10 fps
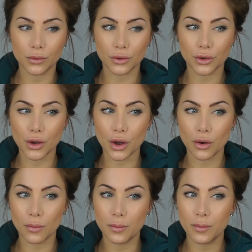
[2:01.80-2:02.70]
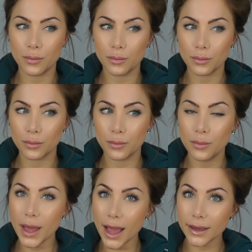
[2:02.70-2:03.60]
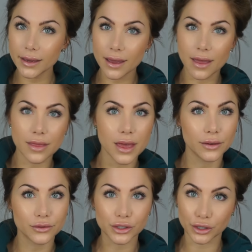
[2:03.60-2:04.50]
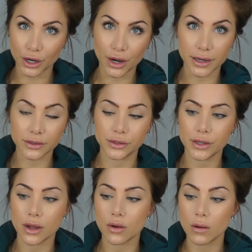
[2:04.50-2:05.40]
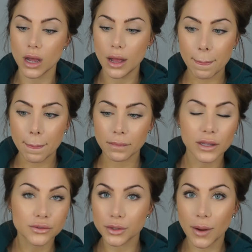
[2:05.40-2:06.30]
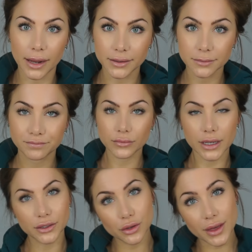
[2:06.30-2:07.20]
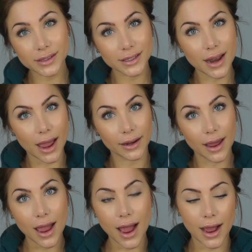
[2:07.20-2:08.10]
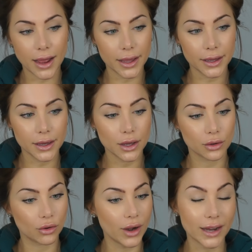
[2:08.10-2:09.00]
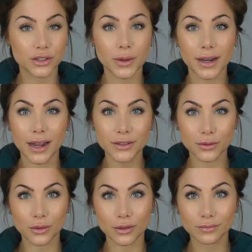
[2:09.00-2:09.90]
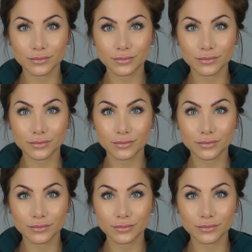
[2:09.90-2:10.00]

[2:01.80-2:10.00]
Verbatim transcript: will go back and then to current. So let's rewind. In 2009, I graduated high school.